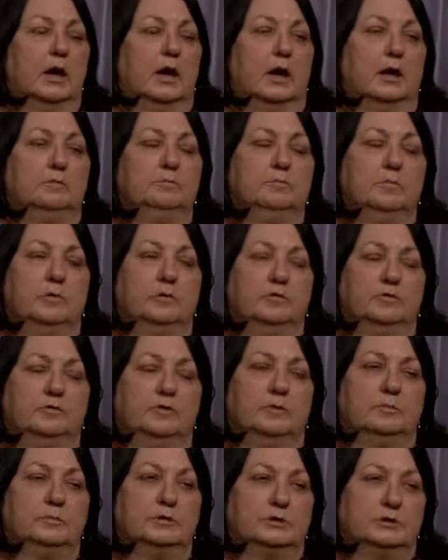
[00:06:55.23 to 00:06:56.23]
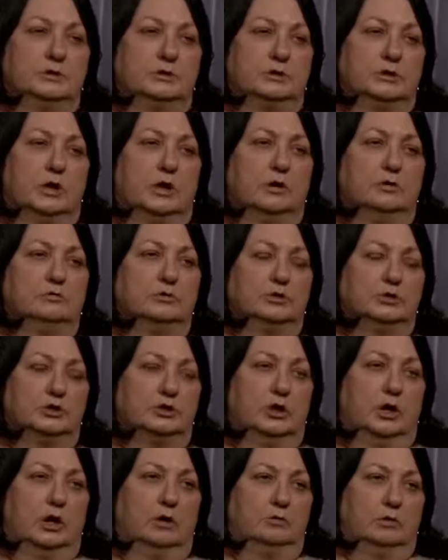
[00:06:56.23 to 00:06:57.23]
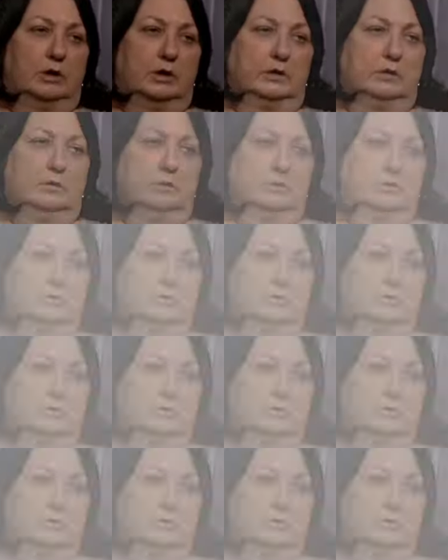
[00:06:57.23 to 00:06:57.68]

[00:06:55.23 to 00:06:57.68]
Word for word: I move them so slowly.